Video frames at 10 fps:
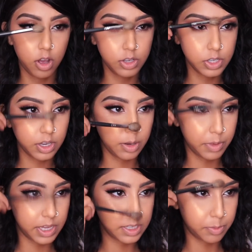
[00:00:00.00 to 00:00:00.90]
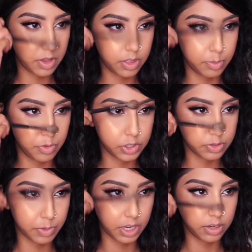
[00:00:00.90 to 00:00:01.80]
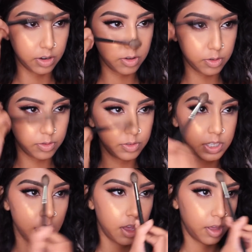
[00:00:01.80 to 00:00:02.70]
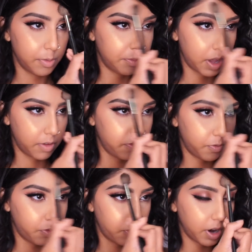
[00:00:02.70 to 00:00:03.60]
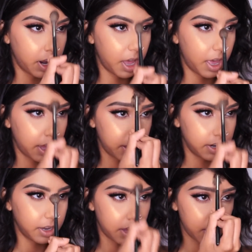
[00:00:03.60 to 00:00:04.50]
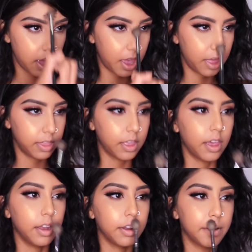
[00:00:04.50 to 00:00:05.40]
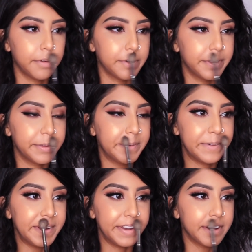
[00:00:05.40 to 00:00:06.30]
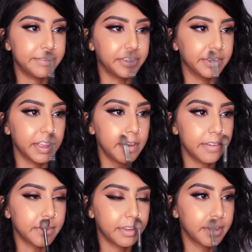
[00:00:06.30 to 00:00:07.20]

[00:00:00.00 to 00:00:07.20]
Also gonna apply some on the bridge of my nose, my forehead, and then my upper lip.